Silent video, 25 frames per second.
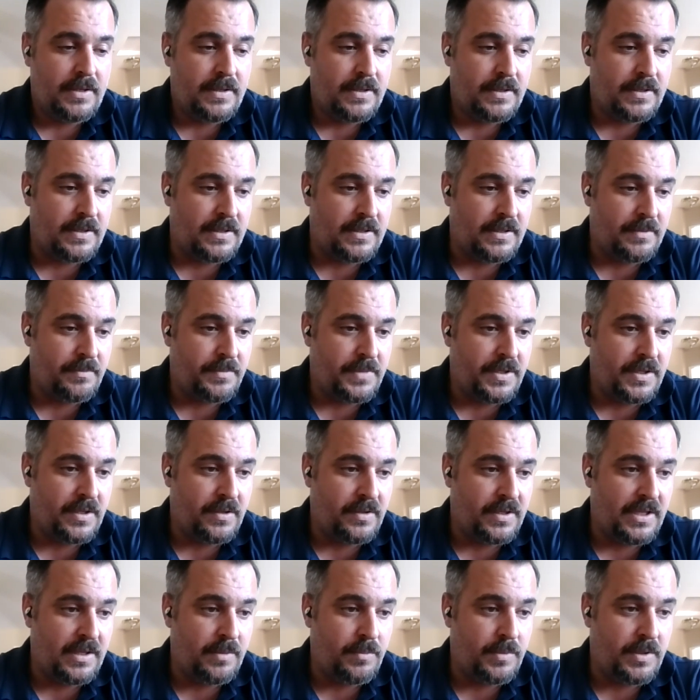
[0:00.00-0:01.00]

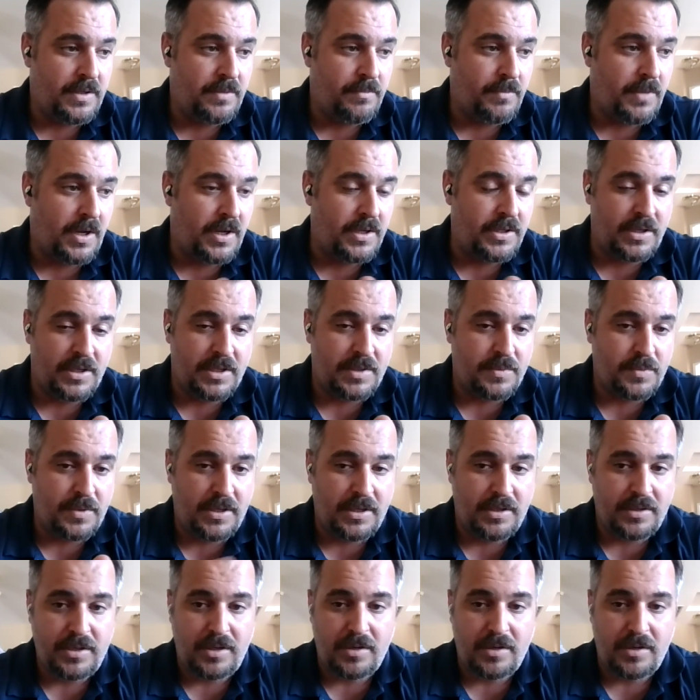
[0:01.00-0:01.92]
Him and Manya as well.